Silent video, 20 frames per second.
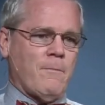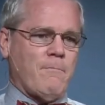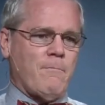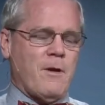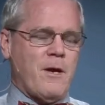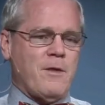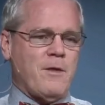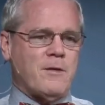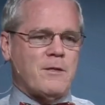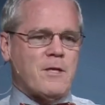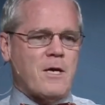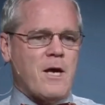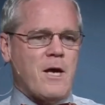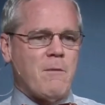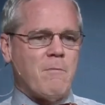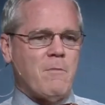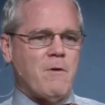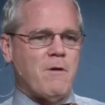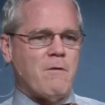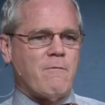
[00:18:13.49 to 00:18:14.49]
by the
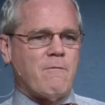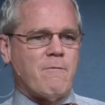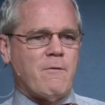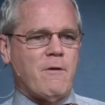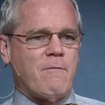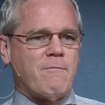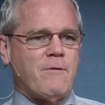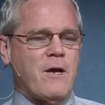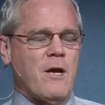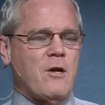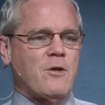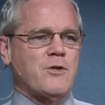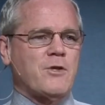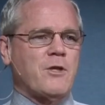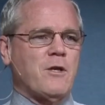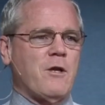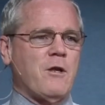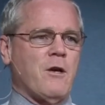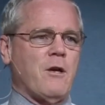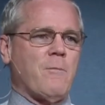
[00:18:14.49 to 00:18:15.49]
time of
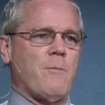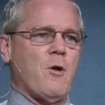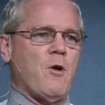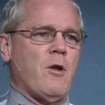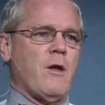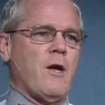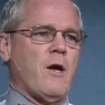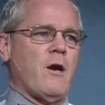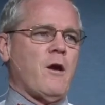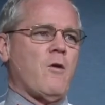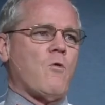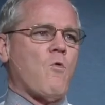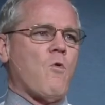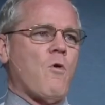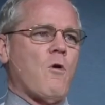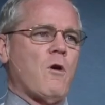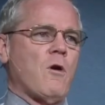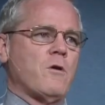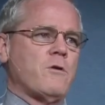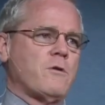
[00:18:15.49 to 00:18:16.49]
Nelson and the Napoleonic
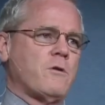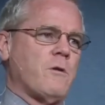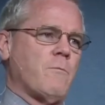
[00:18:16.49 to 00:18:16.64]
Wars,